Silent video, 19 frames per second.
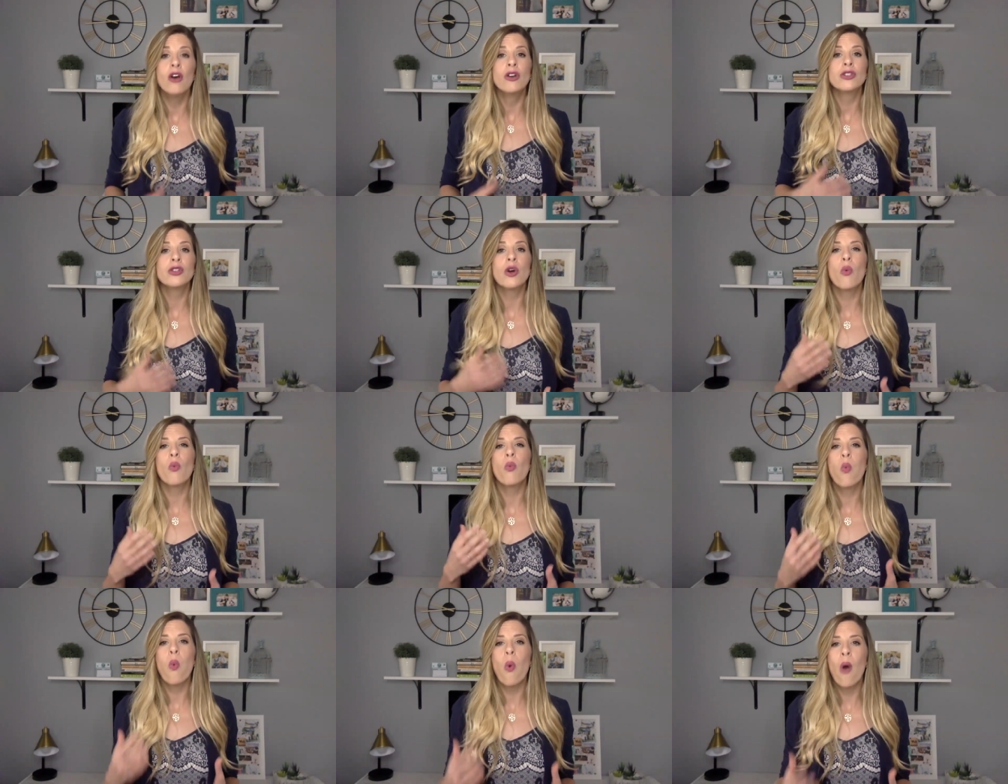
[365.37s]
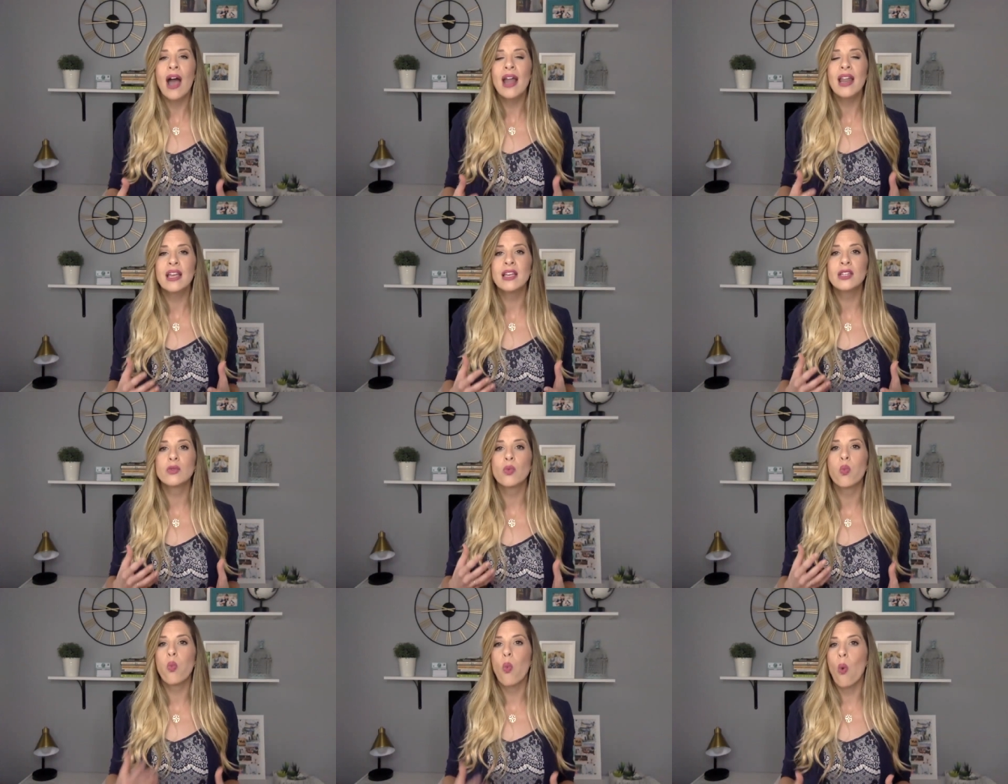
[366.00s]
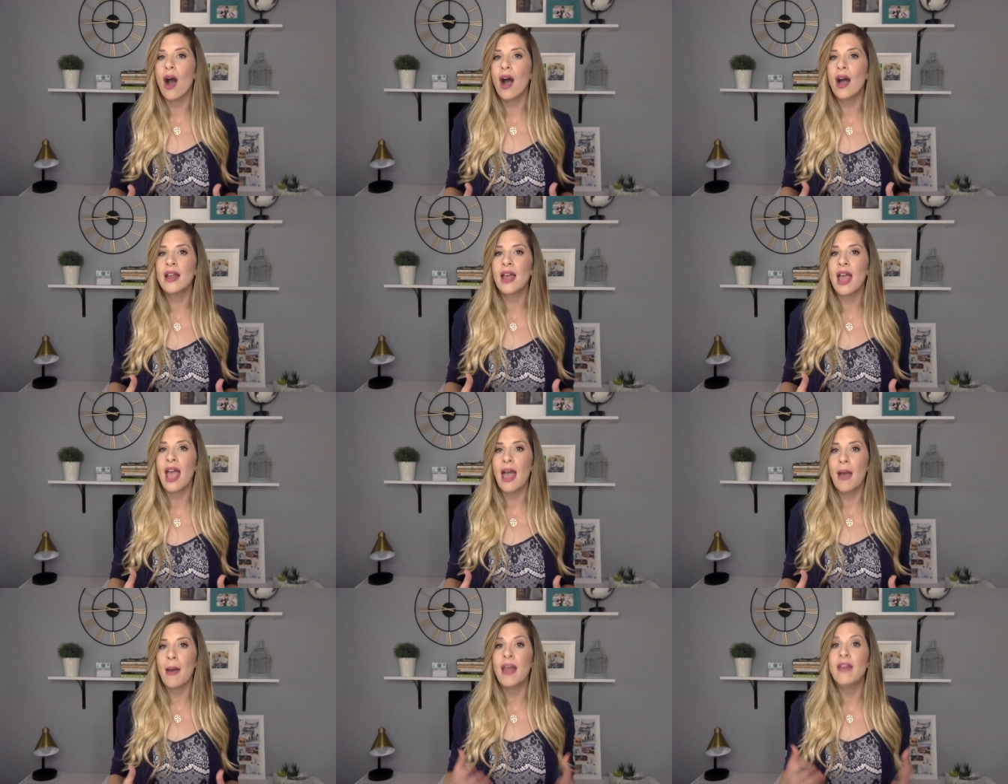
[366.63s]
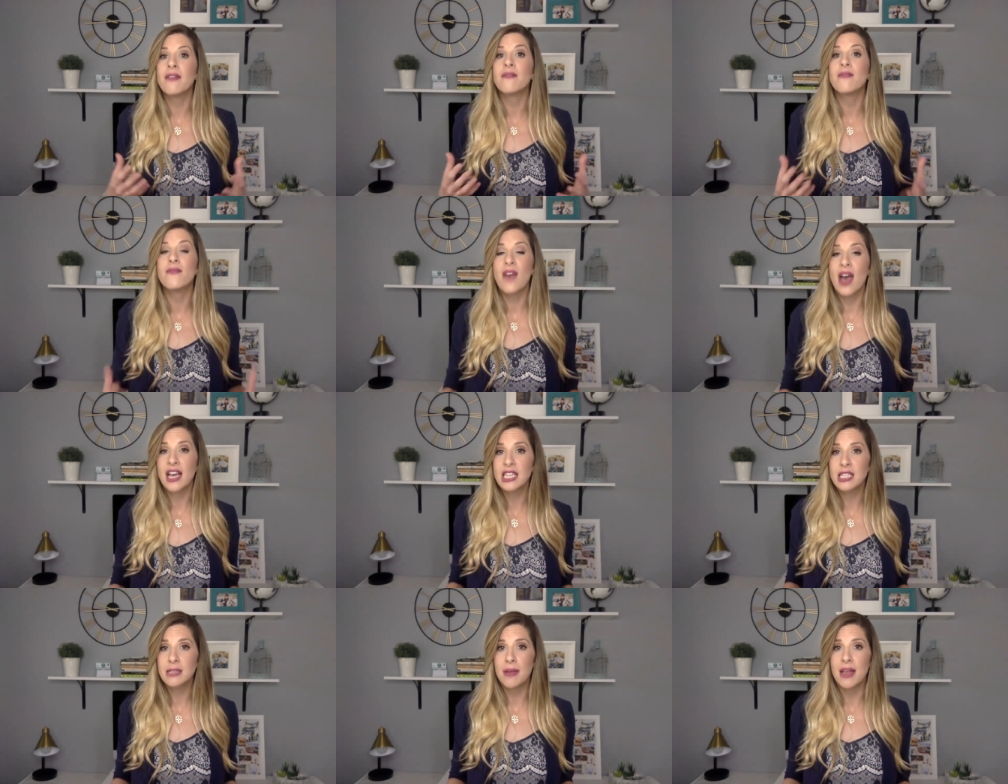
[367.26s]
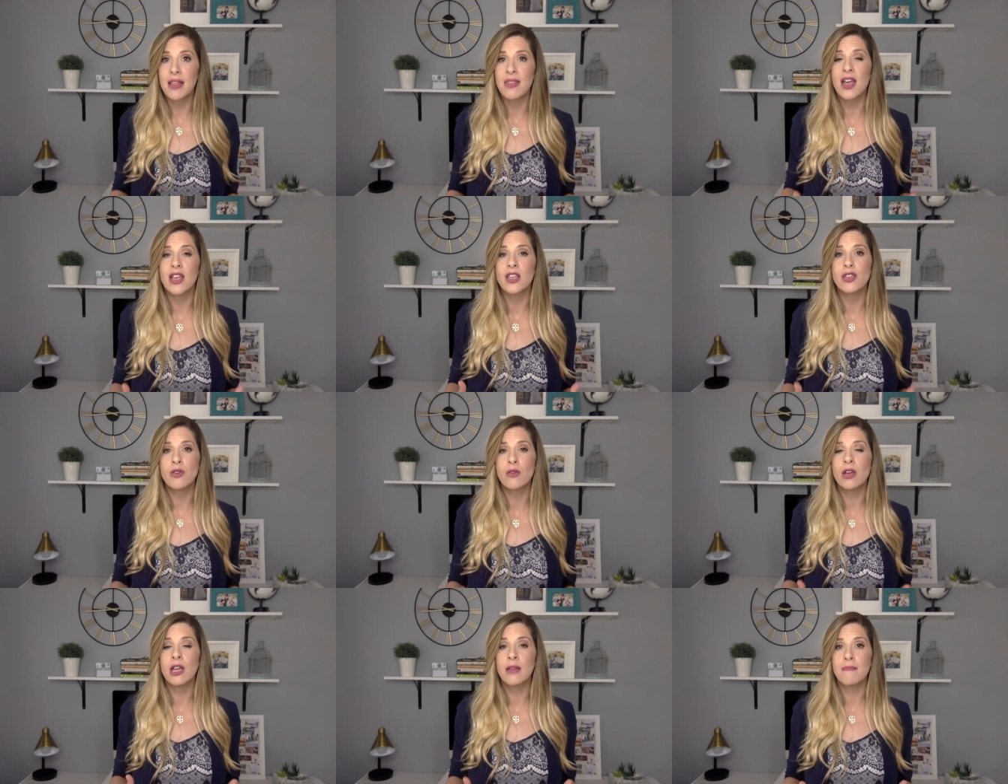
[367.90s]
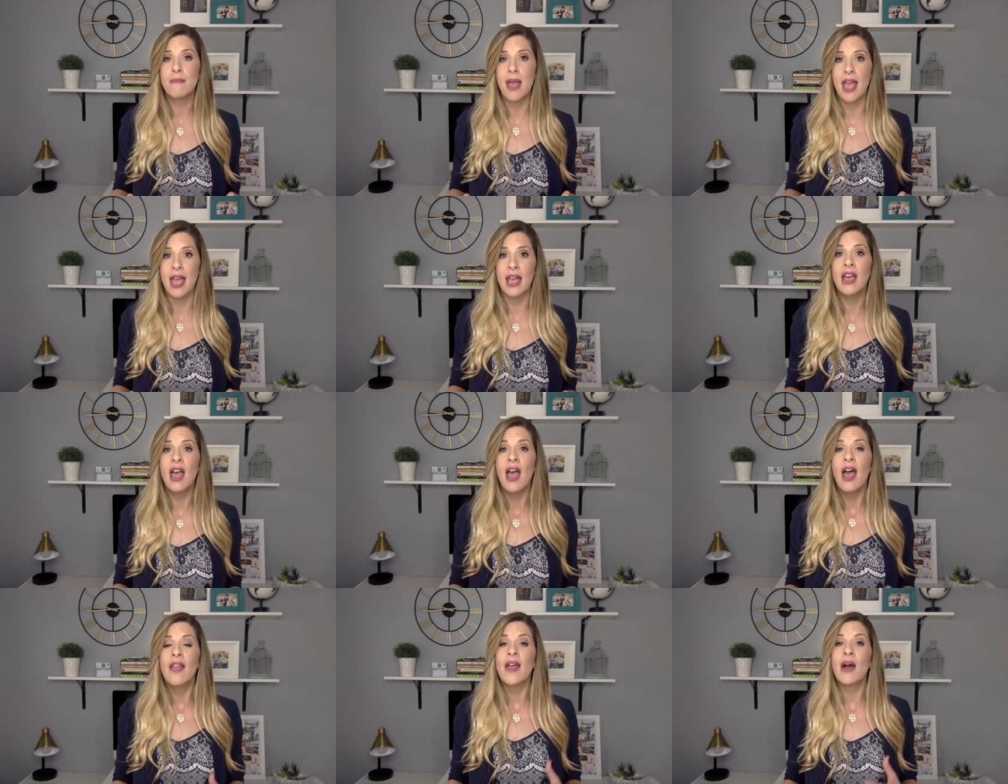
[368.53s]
So what is one investment that you can make